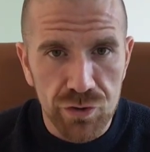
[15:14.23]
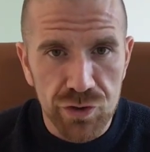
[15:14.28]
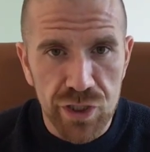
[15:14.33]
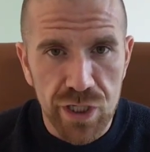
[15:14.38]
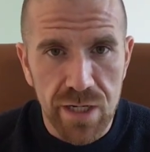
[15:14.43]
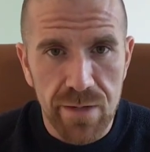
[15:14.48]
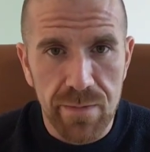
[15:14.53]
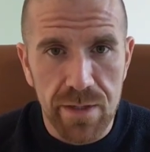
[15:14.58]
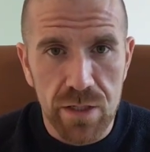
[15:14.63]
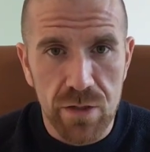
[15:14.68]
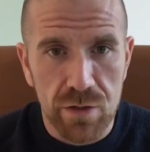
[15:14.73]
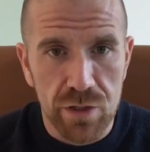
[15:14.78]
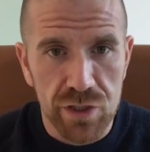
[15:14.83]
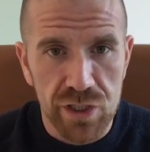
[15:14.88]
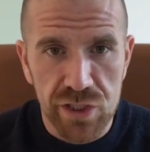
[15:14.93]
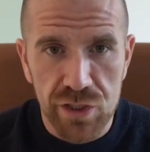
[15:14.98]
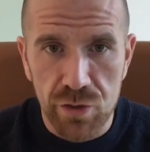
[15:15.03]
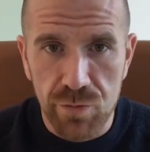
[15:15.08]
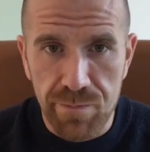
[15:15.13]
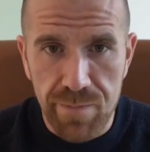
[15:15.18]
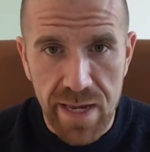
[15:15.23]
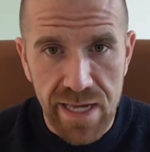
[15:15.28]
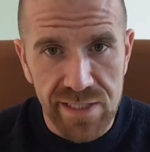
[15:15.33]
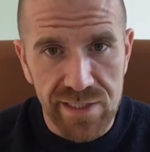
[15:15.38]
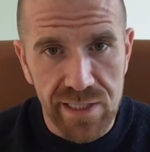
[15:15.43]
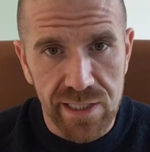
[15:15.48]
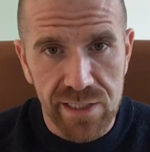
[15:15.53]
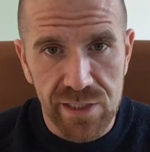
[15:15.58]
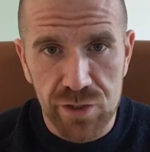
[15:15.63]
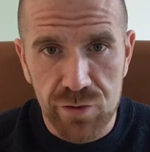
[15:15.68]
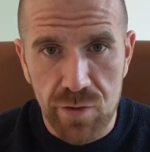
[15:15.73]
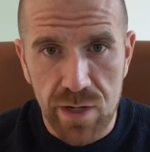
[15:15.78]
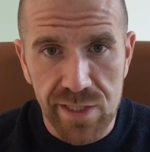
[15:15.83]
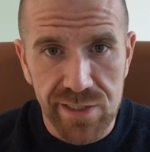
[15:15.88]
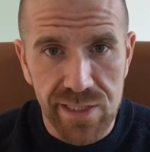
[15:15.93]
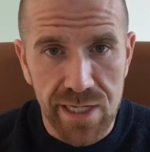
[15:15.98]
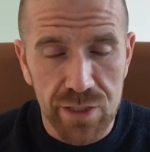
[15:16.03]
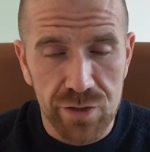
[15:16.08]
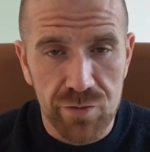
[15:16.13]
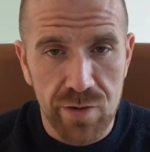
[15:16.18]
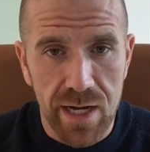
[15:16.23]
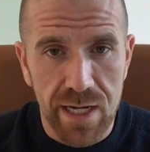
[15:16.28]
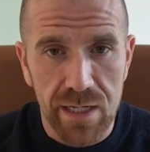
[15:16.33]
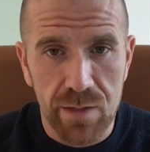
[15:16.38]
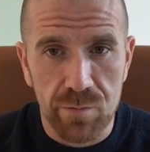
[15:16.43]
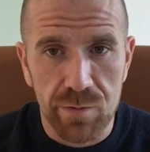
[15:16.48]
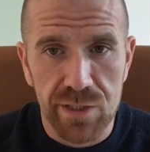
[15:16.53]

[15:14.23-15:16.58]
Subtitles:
gym and you can just do basic straight set training,